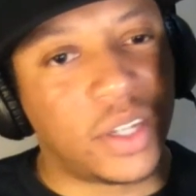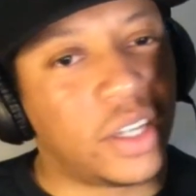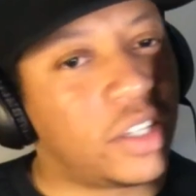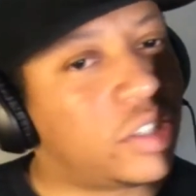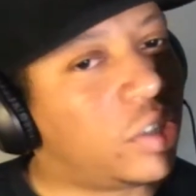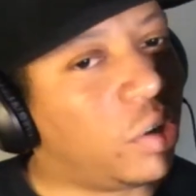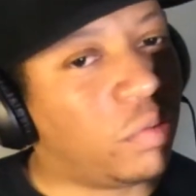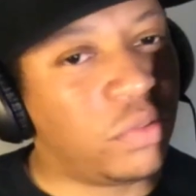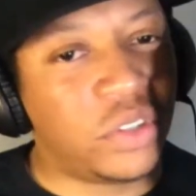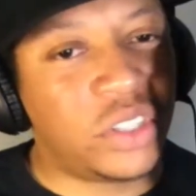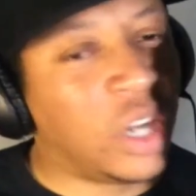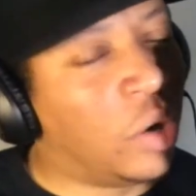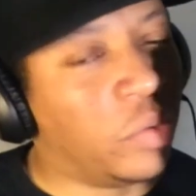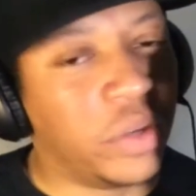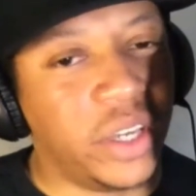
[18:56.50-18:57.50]
So
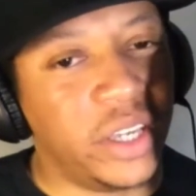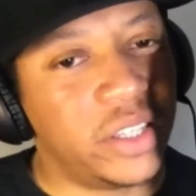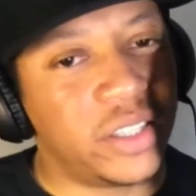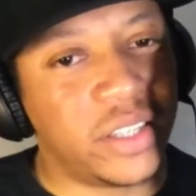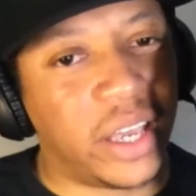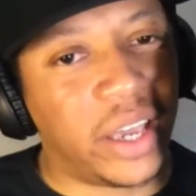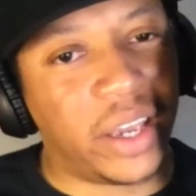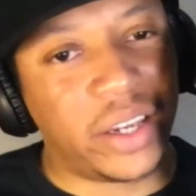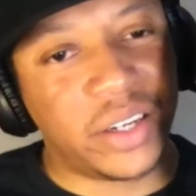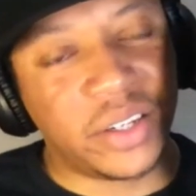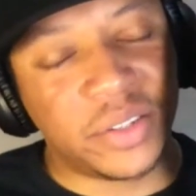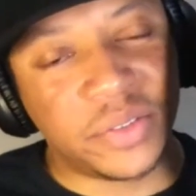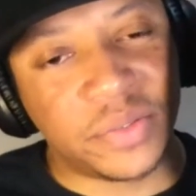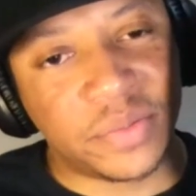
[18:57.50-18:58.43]
don't get sacked.